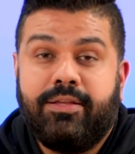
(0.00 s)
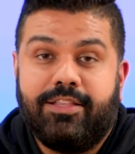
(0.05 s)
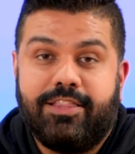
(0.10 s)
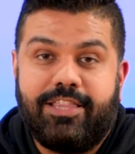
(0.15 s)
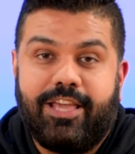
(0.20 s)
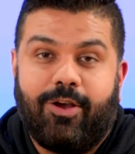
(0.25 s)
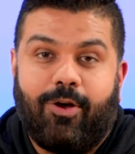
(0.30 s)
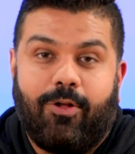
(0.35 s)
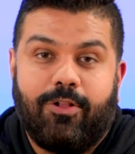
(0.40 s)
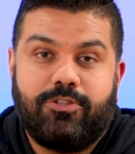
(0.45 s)

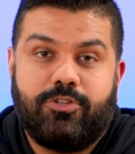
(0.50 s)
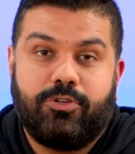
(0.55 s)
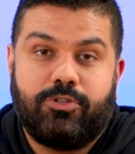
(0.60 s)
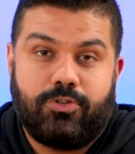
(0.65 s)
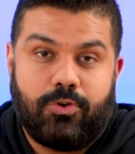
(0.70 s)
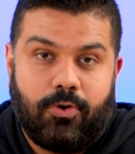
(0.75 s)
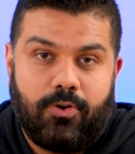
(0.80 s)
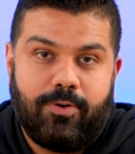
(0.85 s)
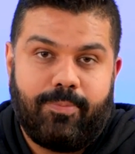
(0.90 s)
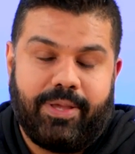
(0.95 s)
They also
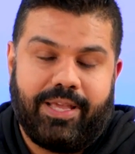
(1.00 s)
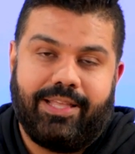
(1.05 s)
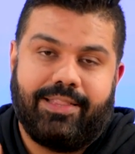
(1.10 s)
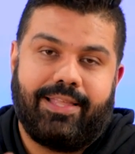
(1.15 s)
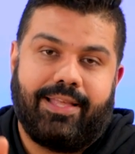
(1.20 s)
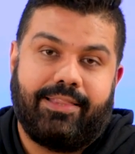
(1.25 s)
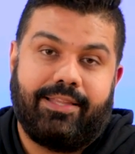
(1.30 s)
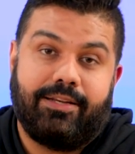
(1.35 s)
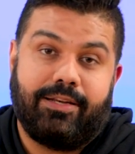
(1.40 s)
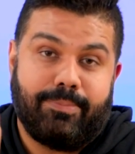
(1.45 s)
told me
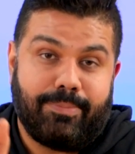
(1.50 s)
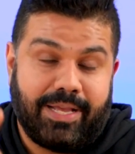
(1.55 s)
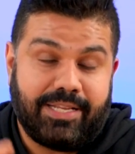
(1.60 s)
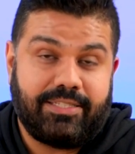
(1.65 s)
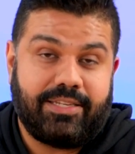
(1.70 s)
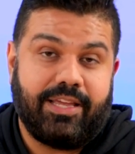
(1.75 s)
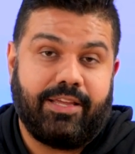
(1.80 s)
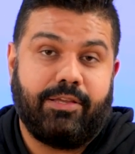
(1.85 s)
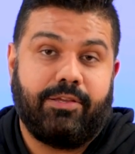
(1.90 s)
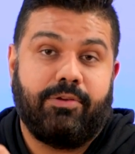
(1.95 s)
that the
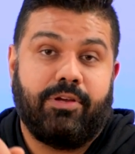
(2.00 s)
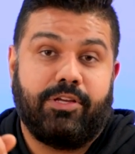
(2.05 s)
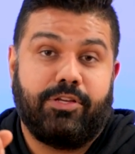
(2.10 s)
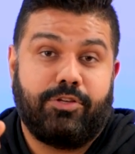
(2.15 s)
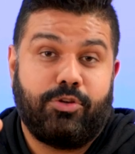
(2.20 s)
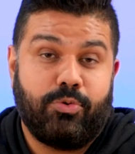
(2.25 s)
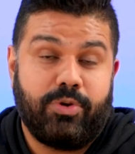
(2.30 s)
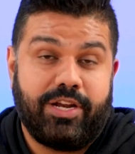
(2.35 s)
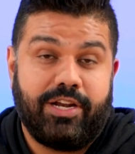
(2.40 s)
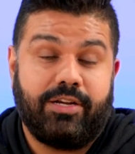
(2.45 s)
domestic
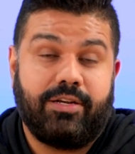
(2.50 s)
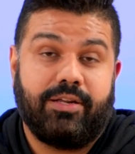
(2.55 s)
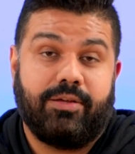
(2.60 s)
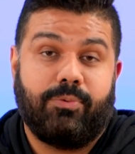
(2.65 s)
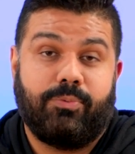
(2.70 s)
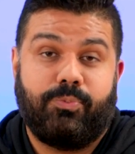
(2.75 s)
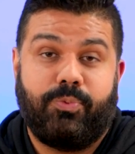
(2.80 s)
unit